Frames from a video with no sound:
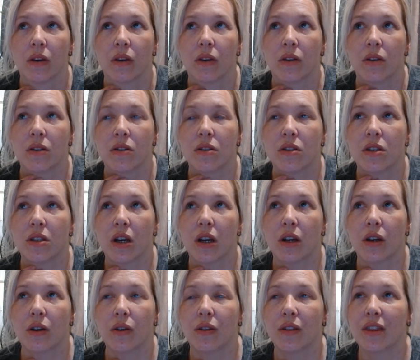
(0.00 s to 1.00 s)

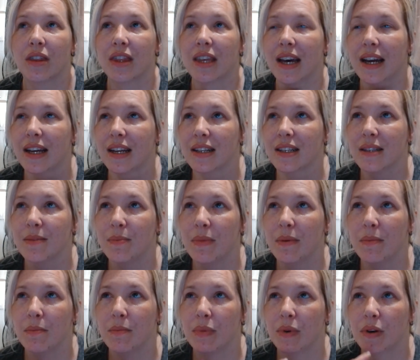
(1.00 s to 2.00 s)
So that's
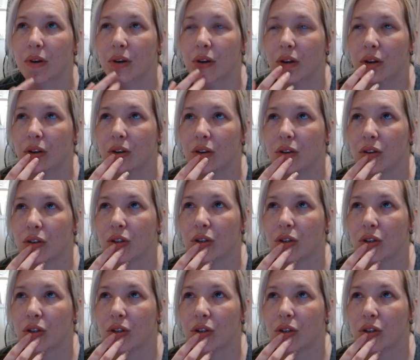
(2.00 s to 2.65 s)
been booked.